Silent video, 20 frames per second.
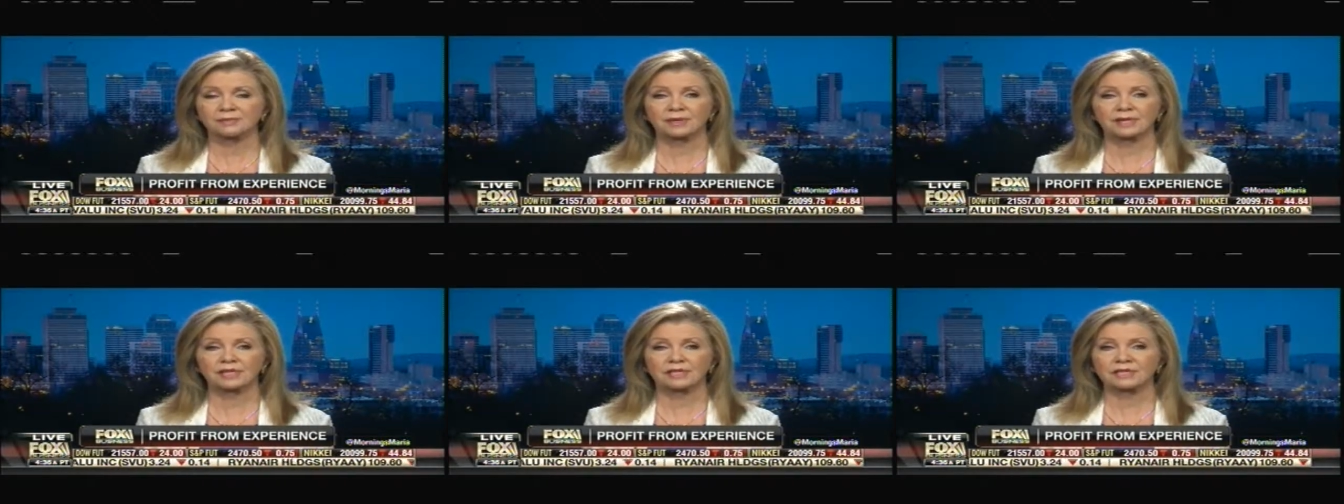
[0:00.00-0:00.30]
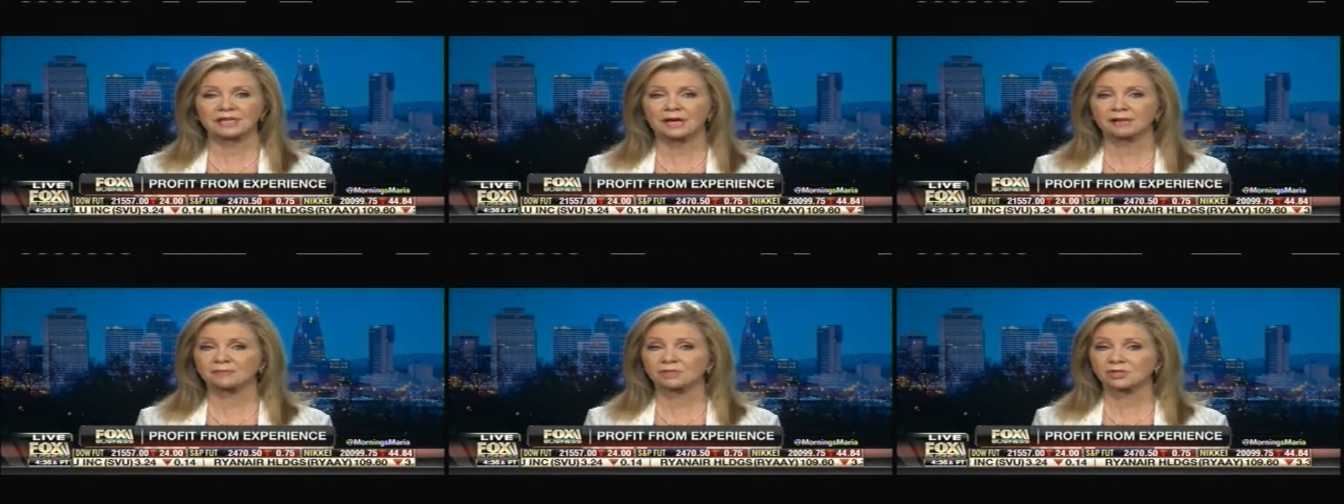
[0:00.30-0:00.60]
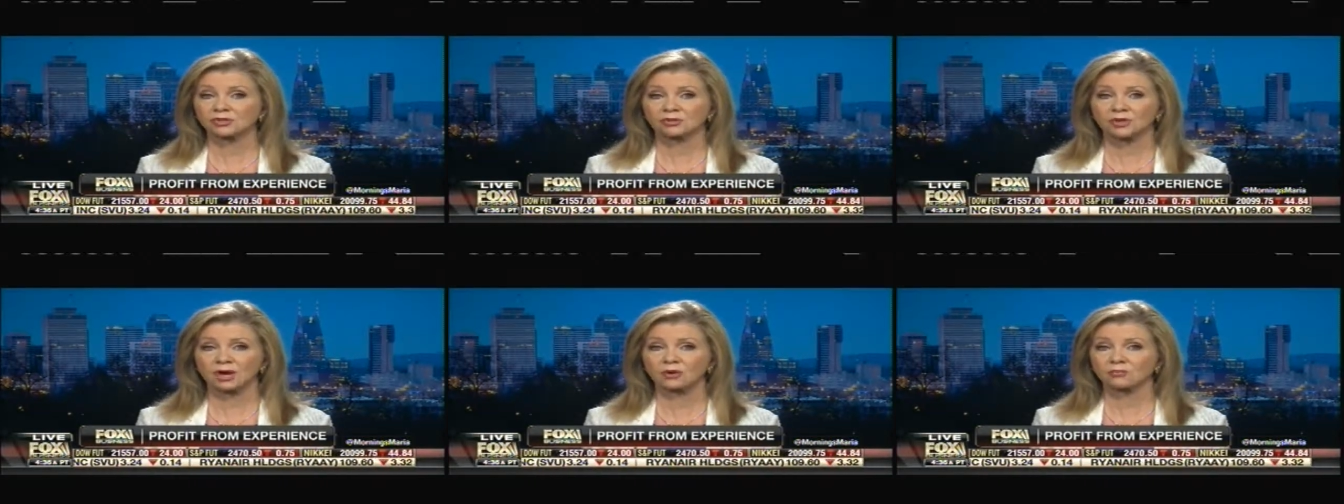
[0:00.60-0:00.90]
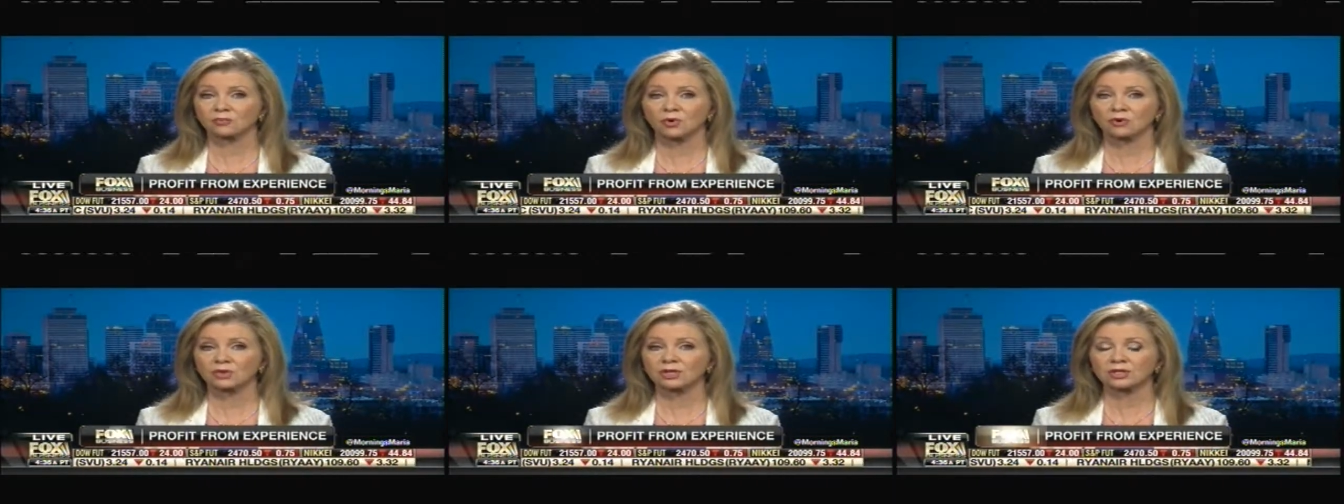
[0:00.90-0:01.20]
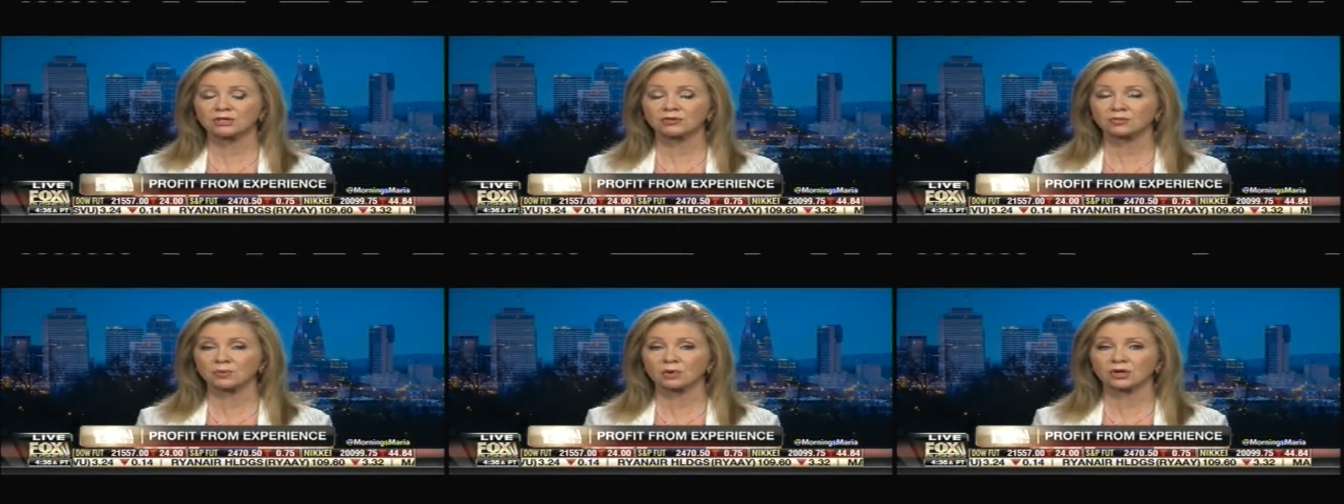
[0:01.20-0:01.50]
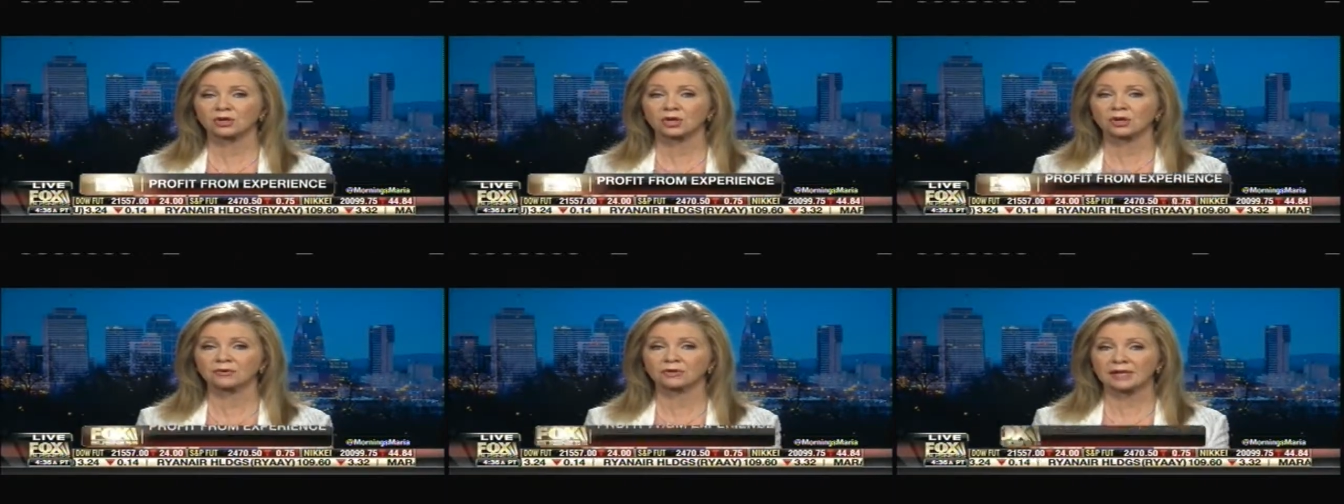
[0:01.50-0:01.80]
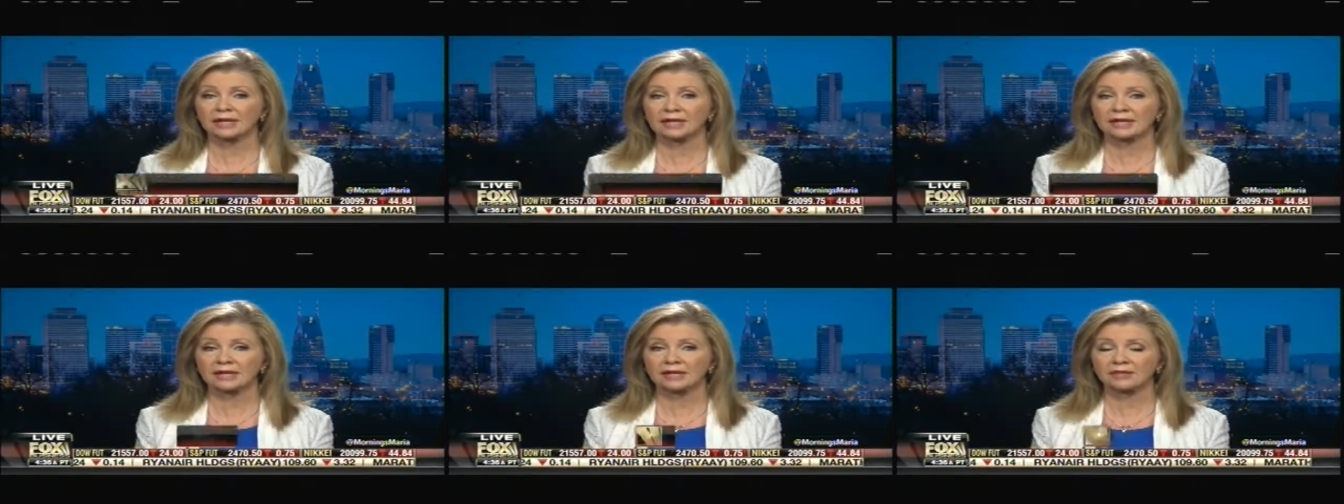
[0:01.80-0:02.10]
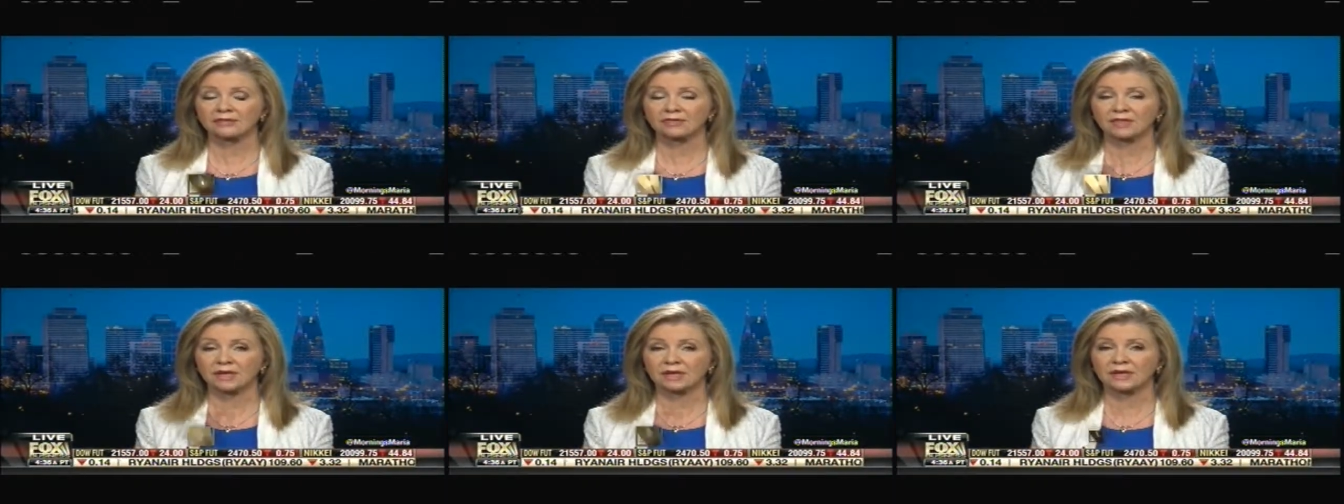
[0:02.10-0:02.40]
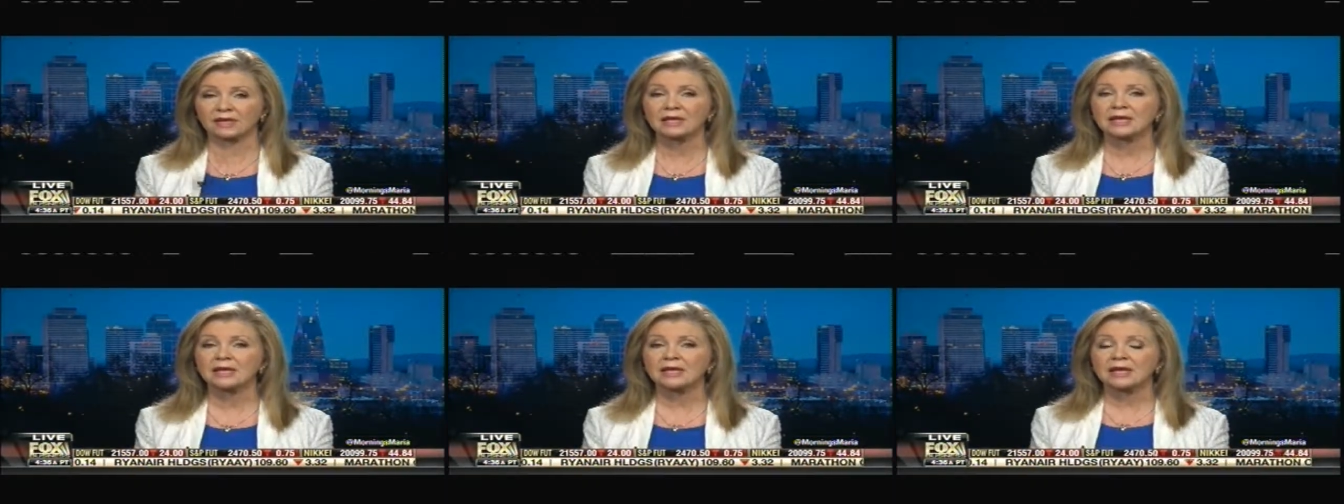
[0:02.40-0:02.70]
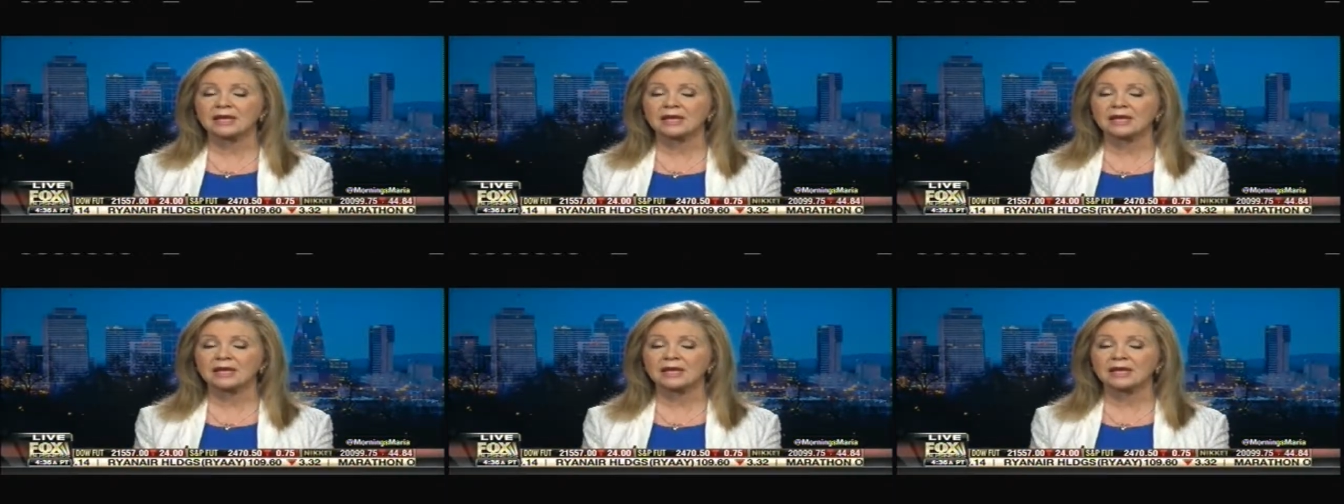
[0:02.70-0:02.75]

many times are not wanting to work on anything.